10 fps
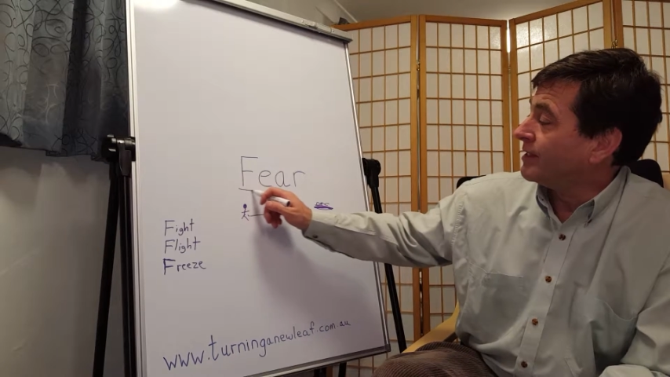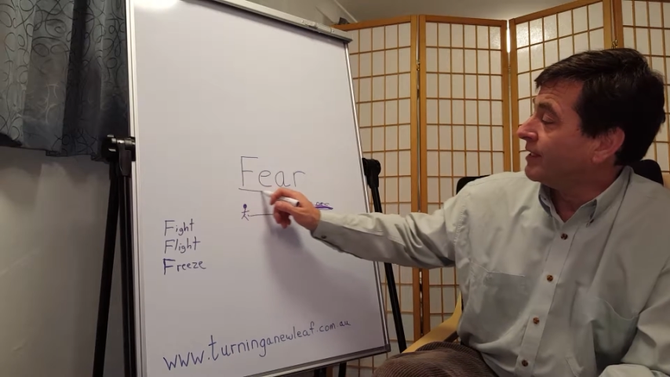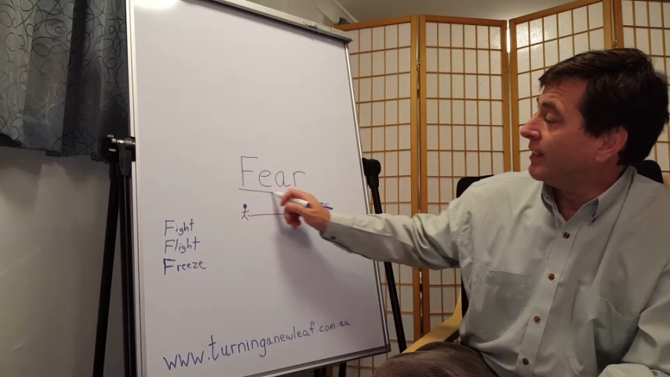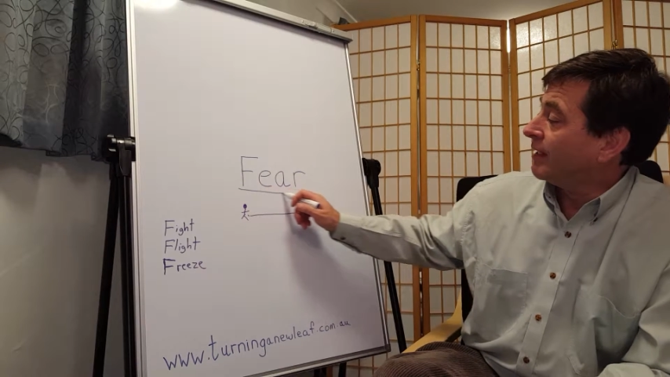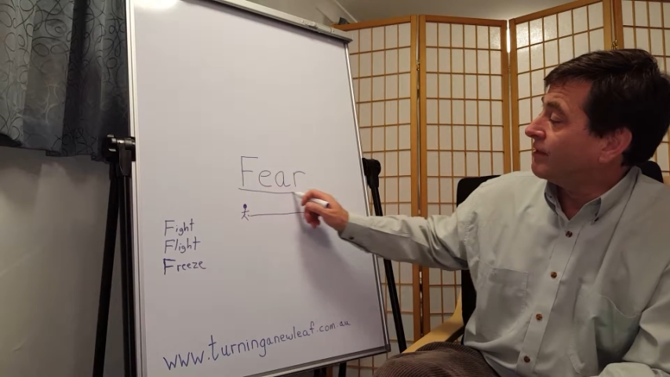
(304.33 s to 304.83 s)
is
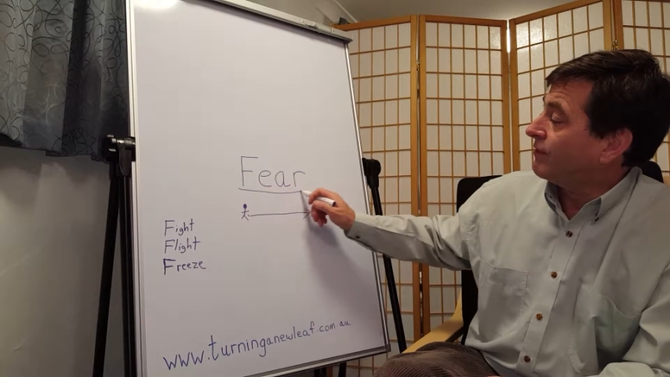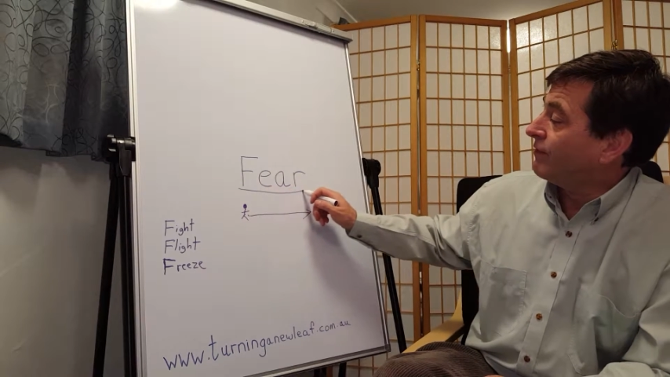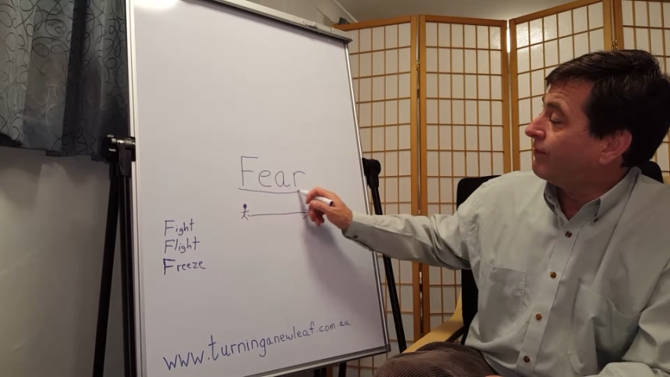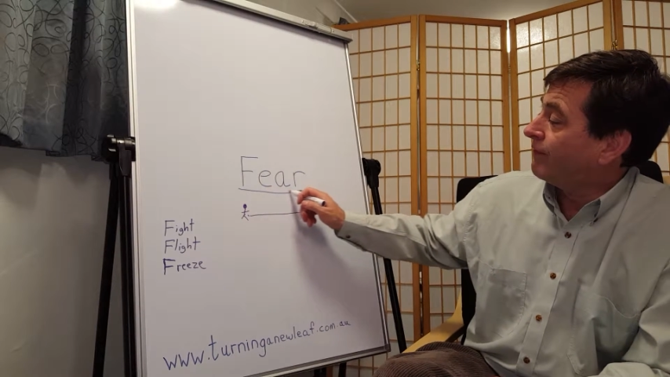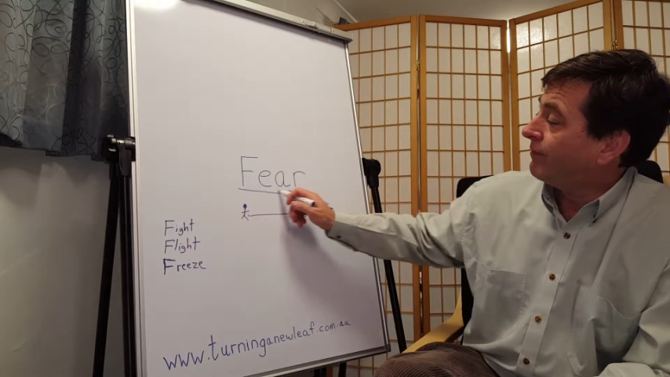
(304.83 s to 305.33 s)
it that's
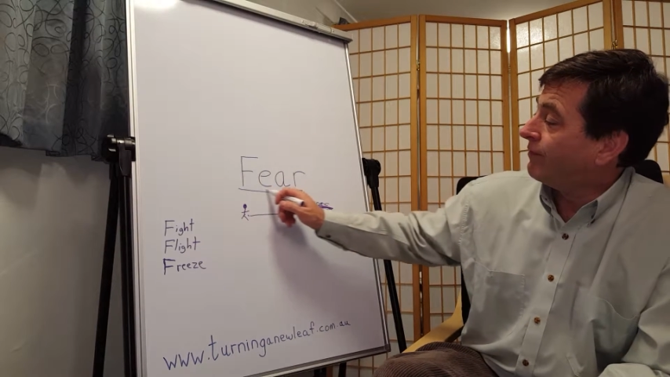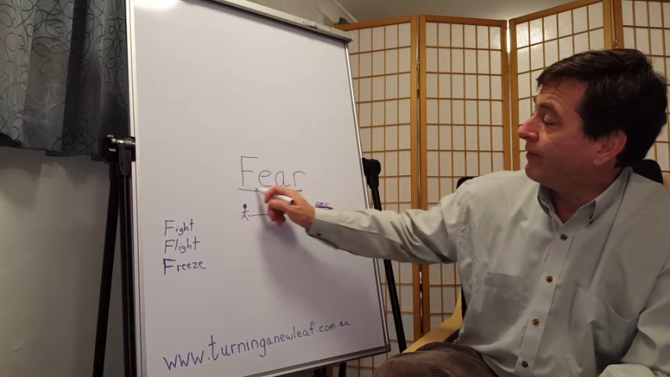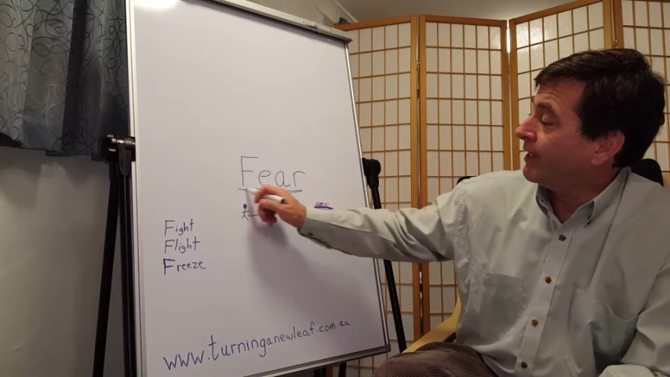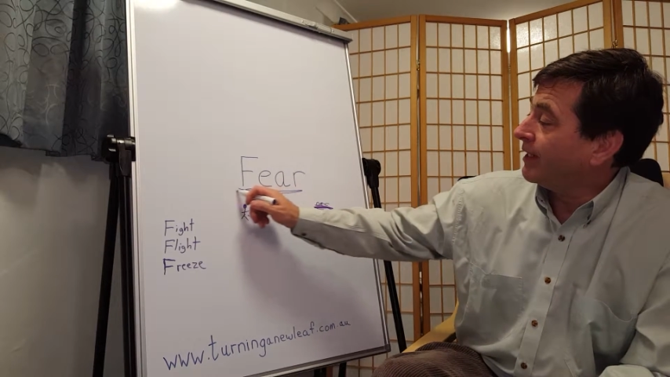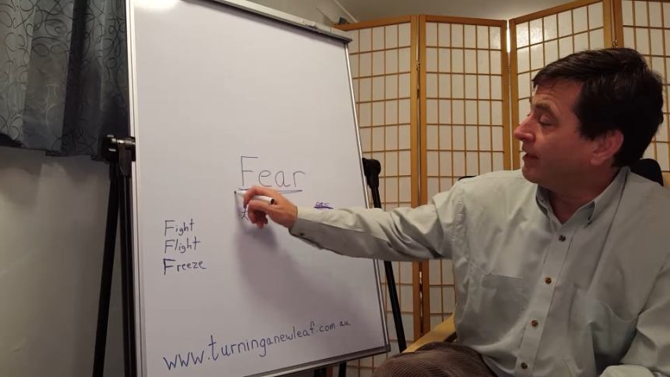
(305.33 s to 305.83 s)

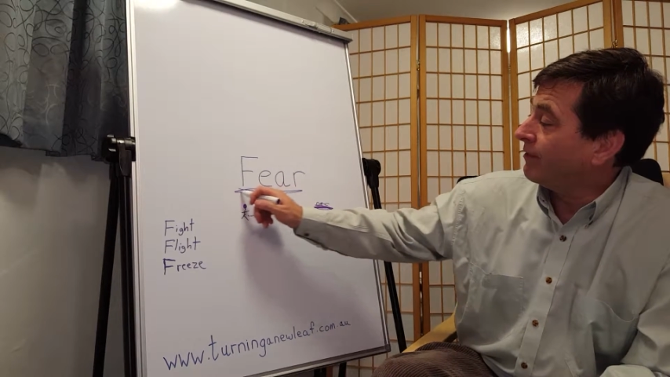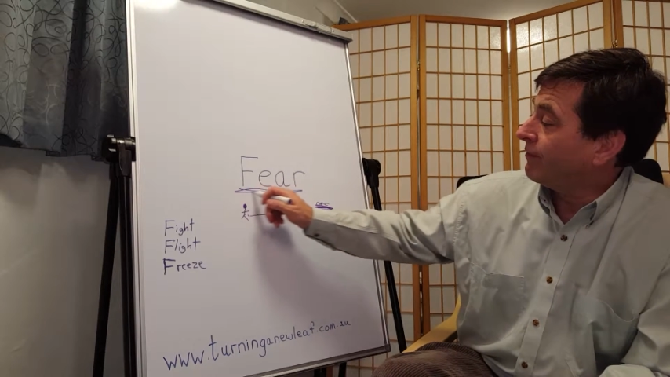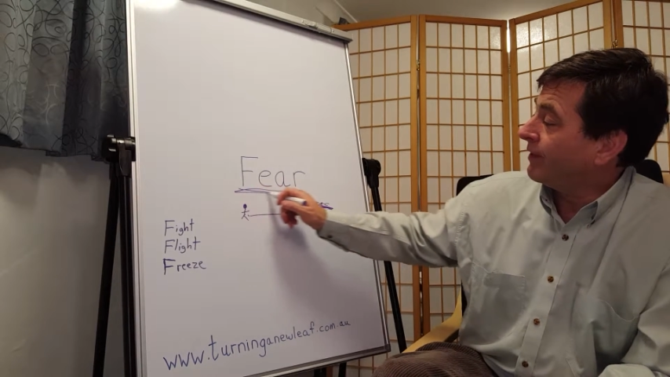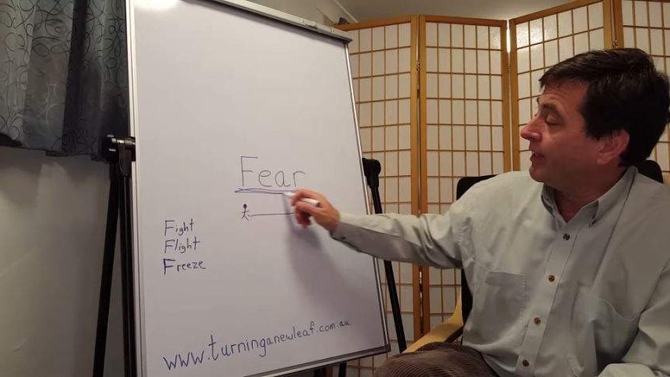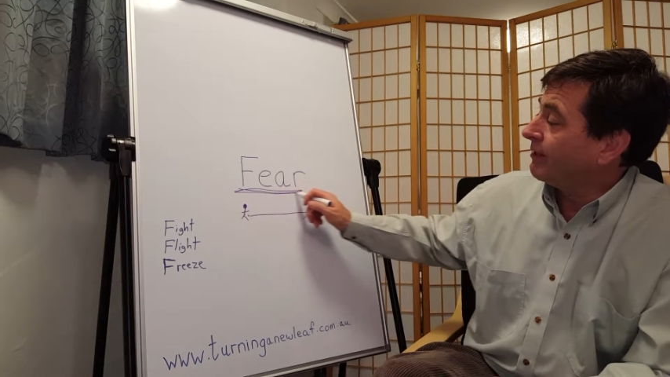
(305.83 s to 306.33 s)
fear?
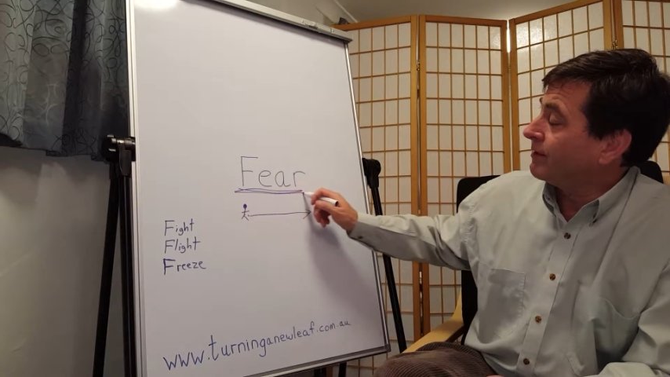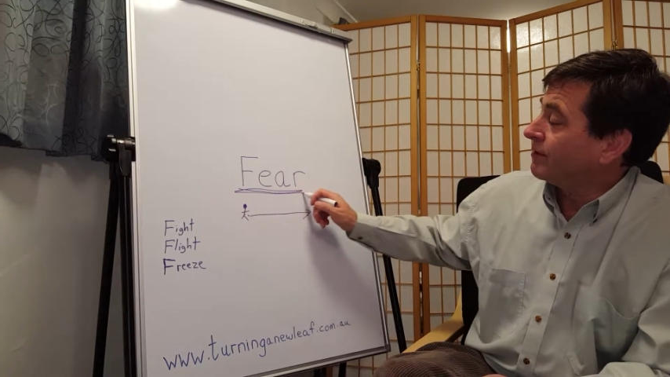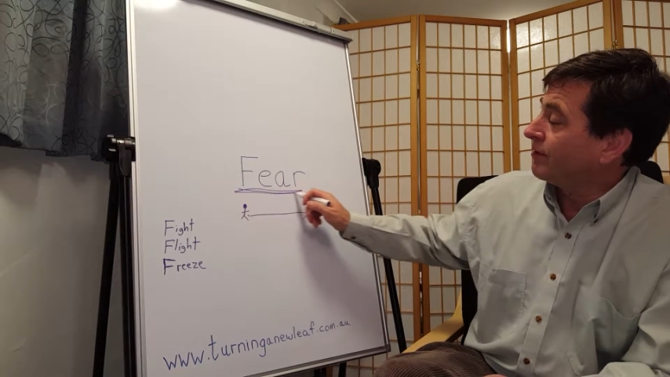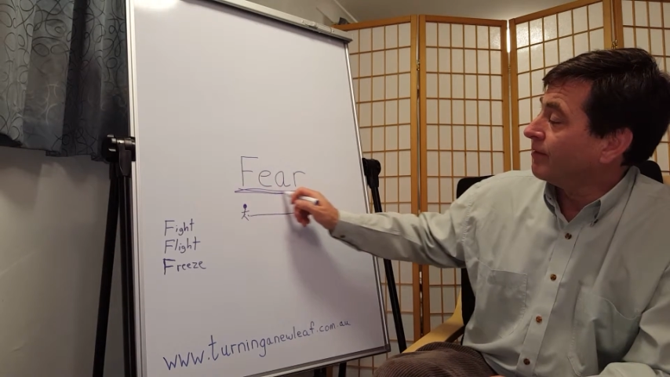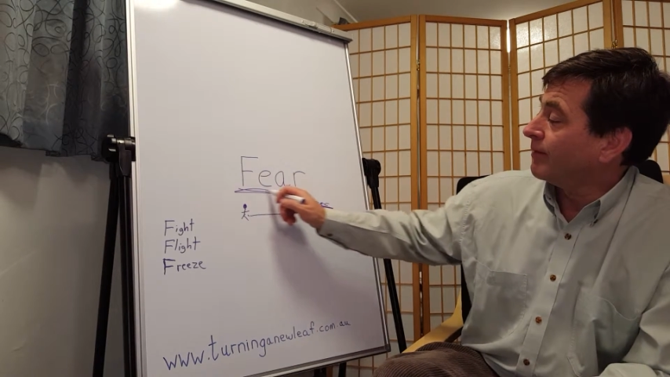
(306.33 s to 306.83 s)
Fear is
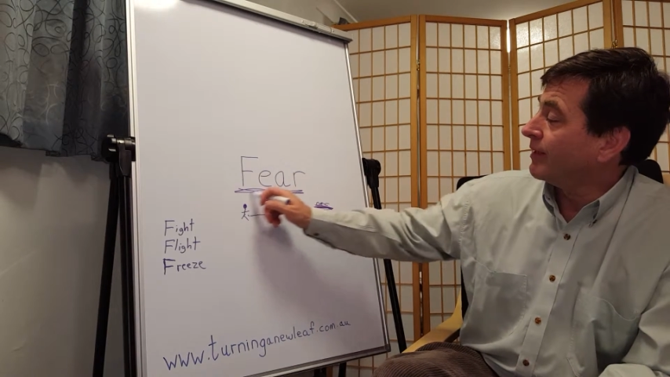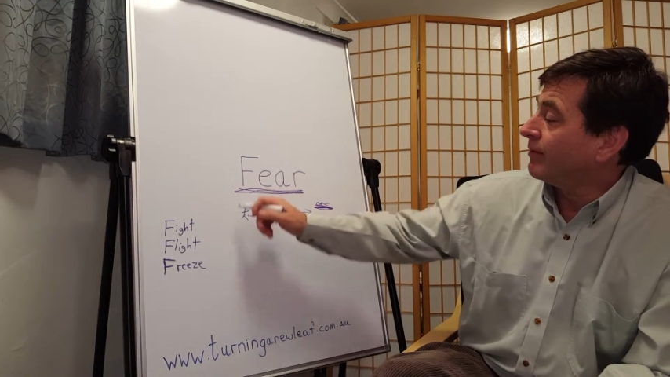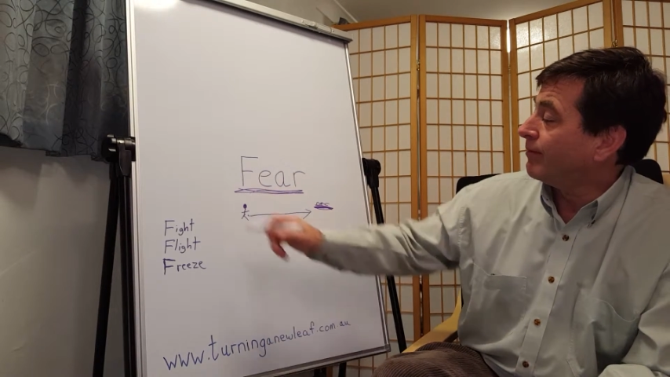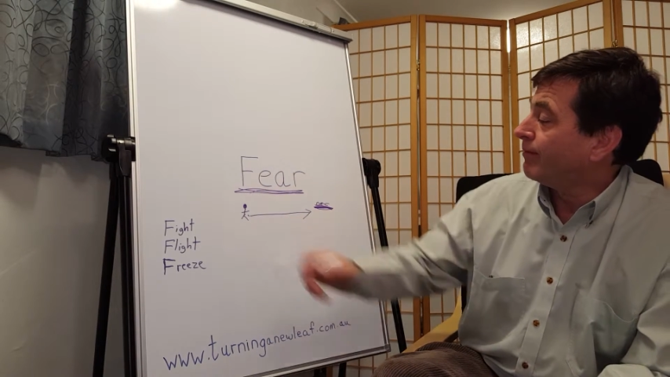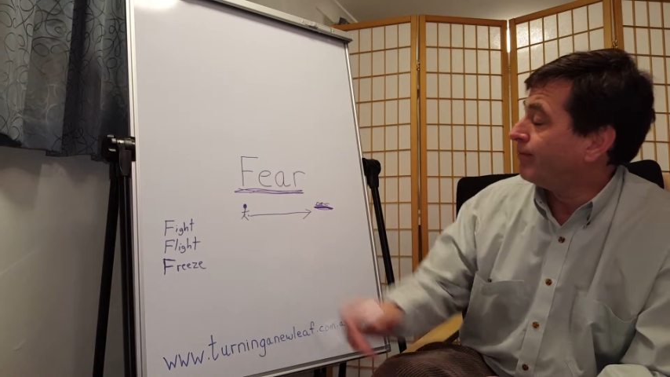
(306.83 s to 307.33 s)
going to be the